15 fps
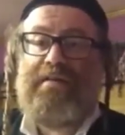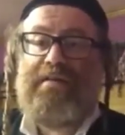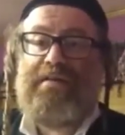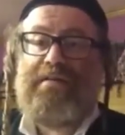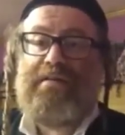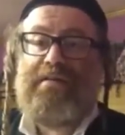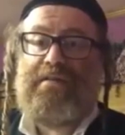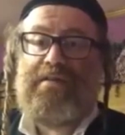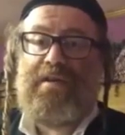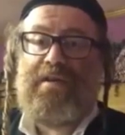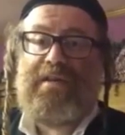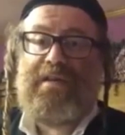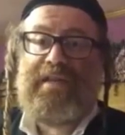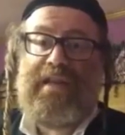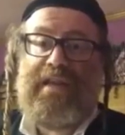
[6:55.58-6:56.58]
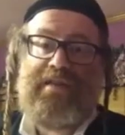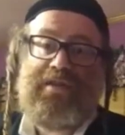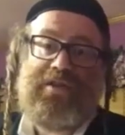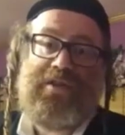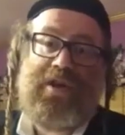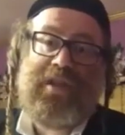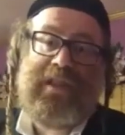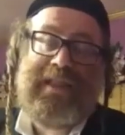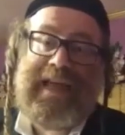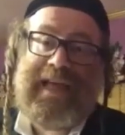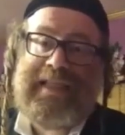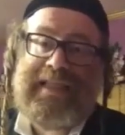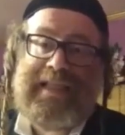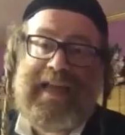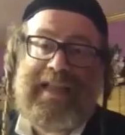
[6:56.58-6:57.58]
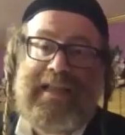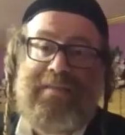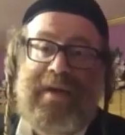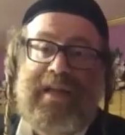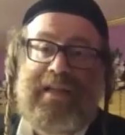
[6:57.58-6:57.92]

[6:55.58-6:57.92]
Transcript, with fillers: You understand? Right. So let him